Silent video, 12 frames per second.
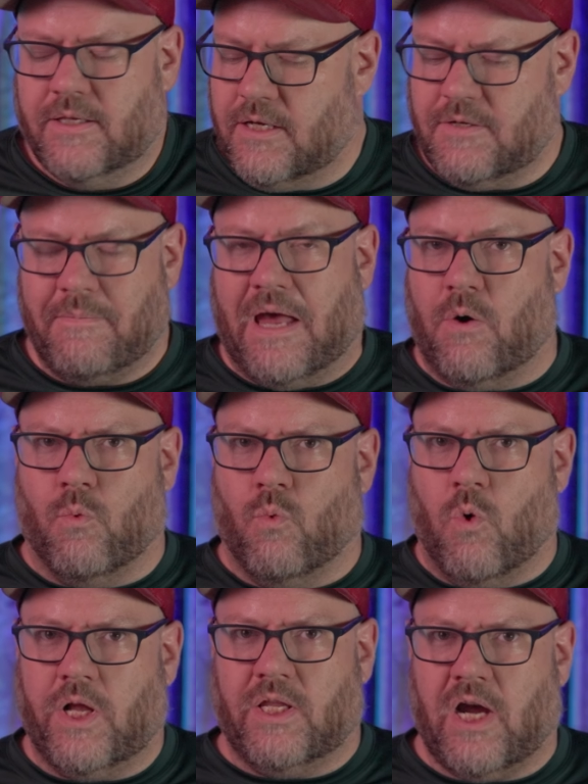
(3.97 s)
Doesn't matter
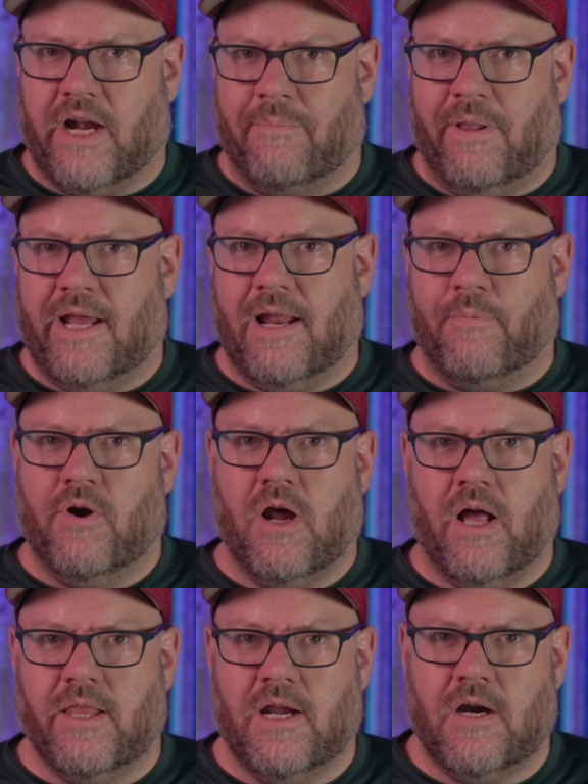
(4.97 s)
what kind of blade I put
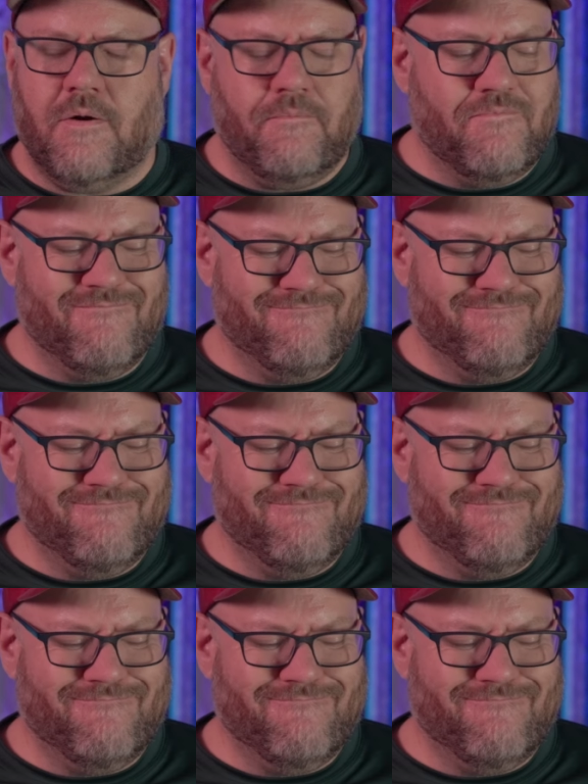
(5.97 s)
on there.